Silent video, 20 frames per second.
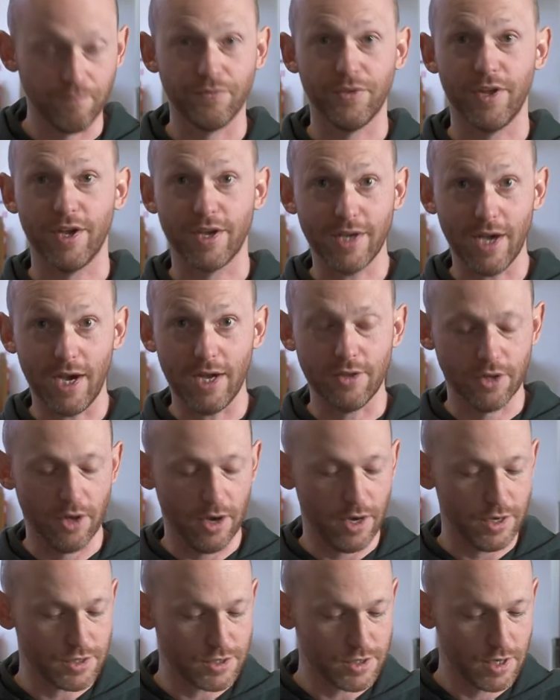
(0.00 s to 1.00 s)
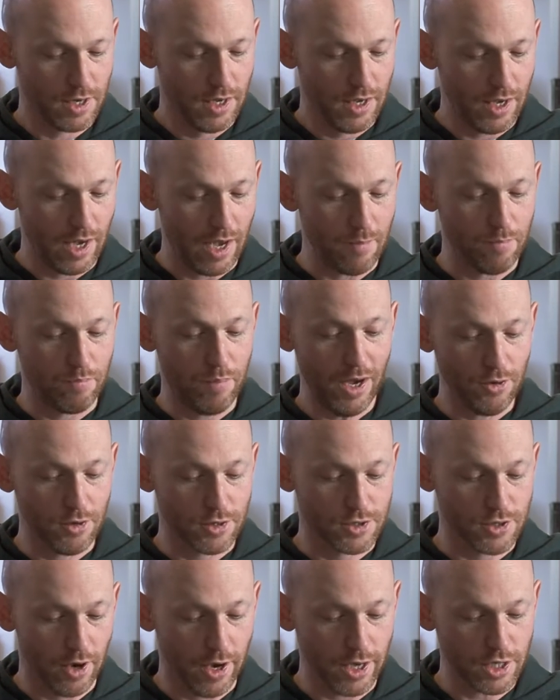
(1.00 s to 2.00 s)
The Canaanites and
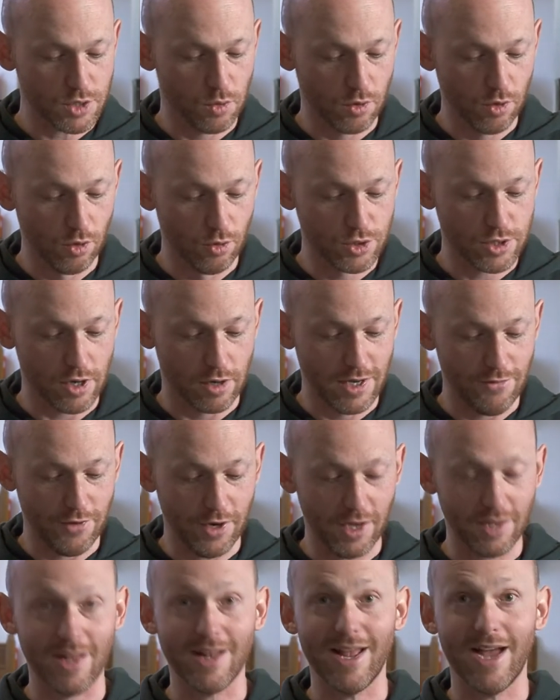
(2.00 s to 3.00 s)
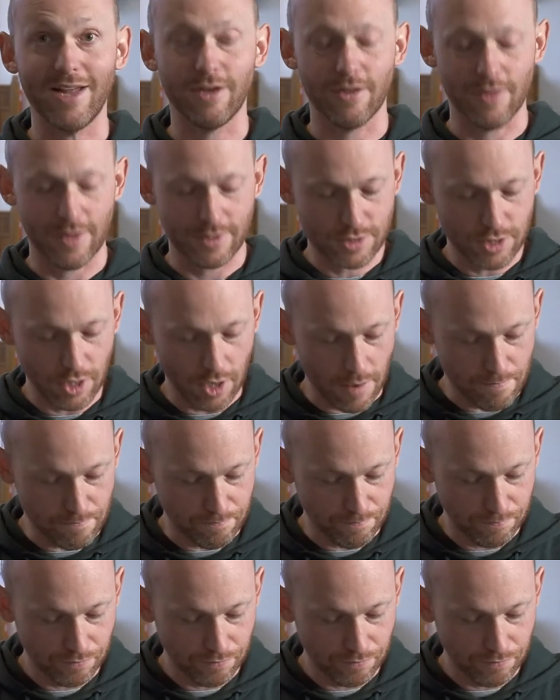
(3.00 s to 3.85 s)
Perizzites were also living in the land at that time.